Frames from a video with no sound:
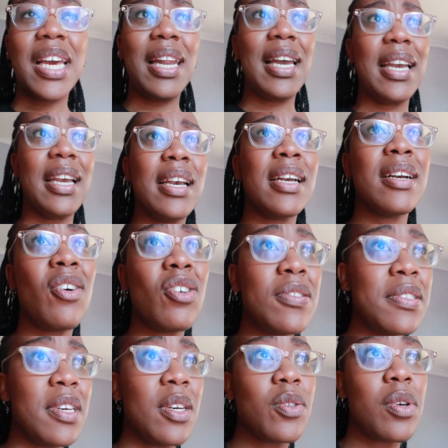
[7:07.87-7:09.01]
Like,
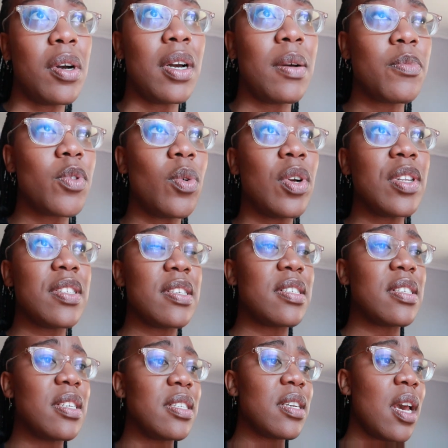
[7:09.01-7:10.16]
on TikTok, I'm so
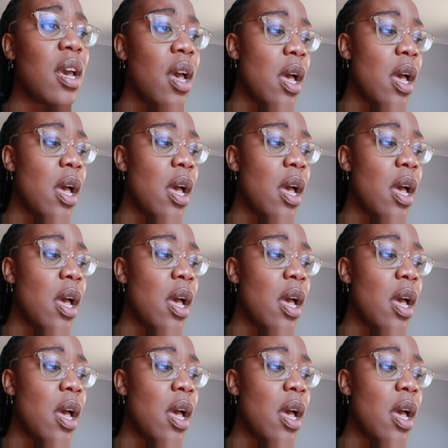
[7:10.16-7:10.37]
consistent,